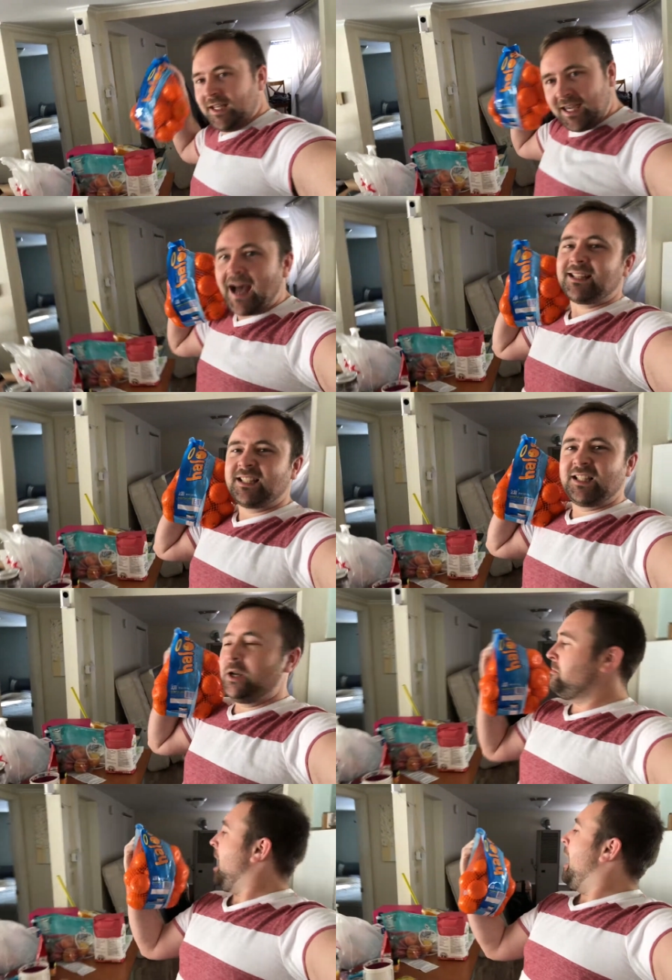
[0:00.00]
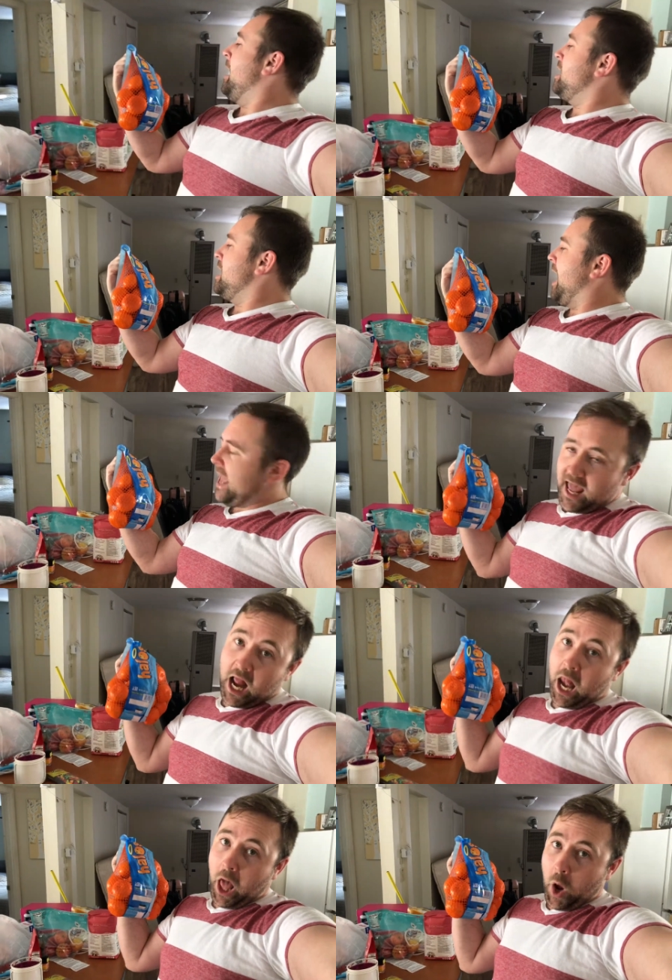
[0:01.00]
got some
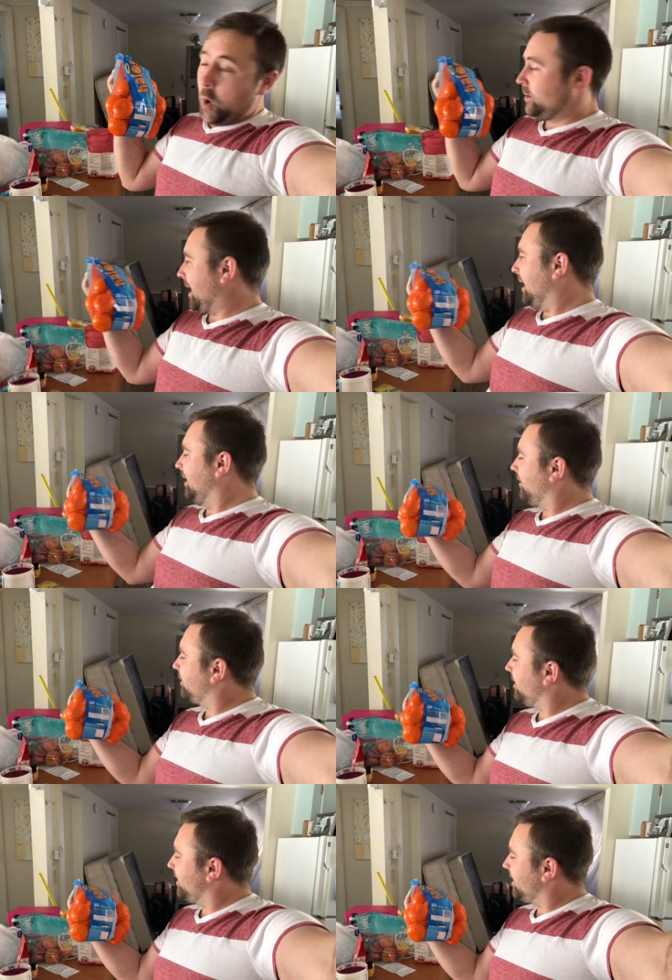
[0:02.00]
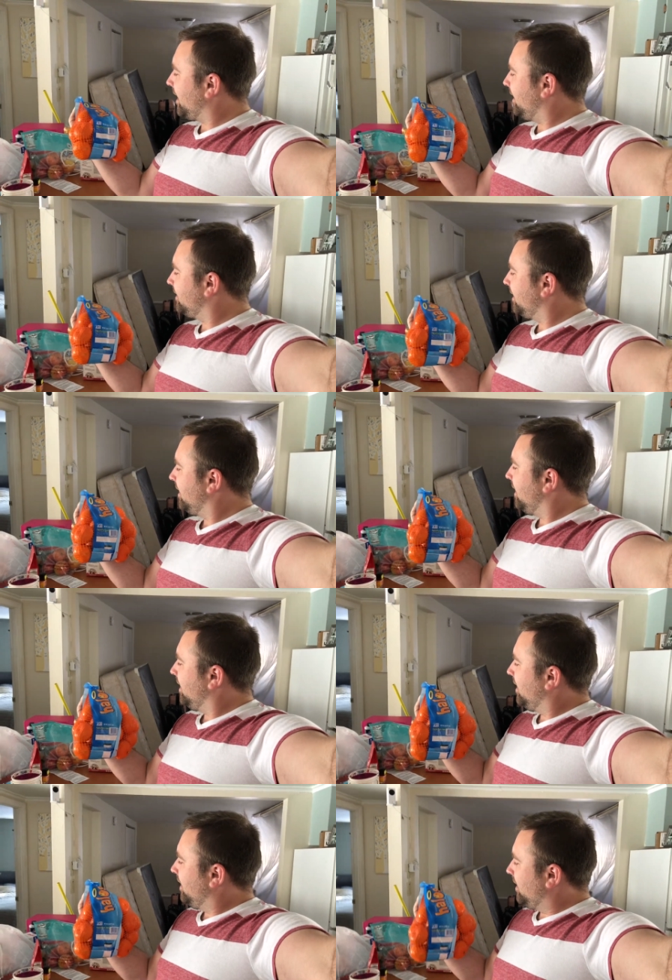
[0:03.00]
halos. I love clementines.
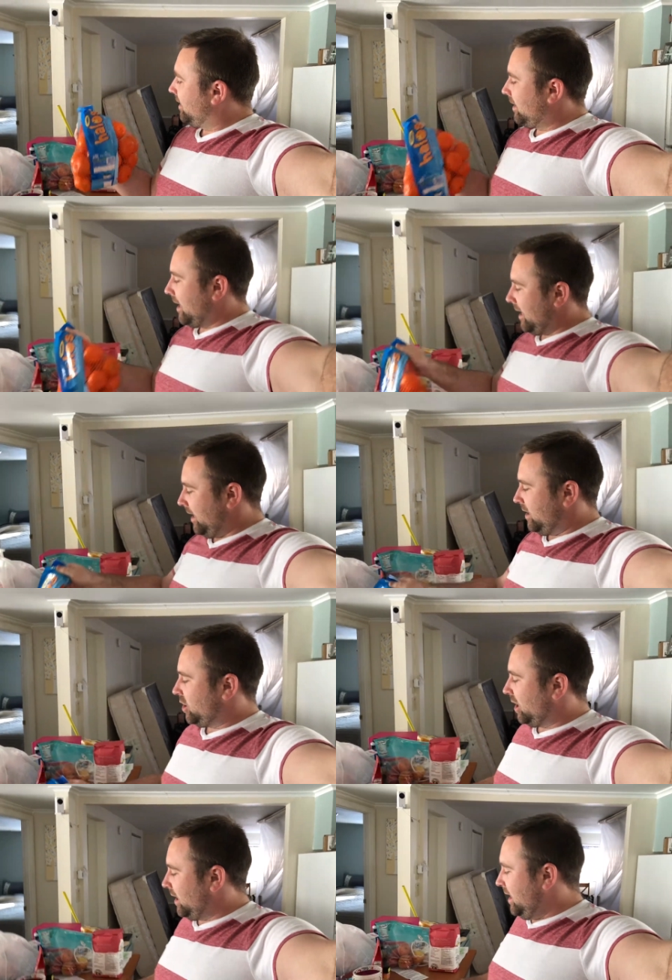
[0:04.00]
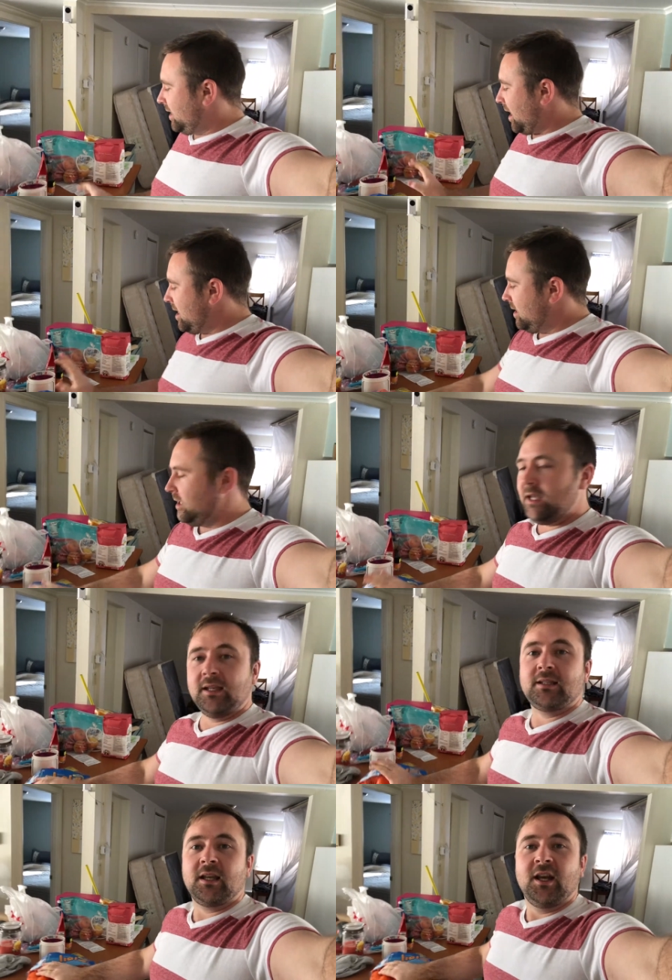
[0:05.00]
I shall eat these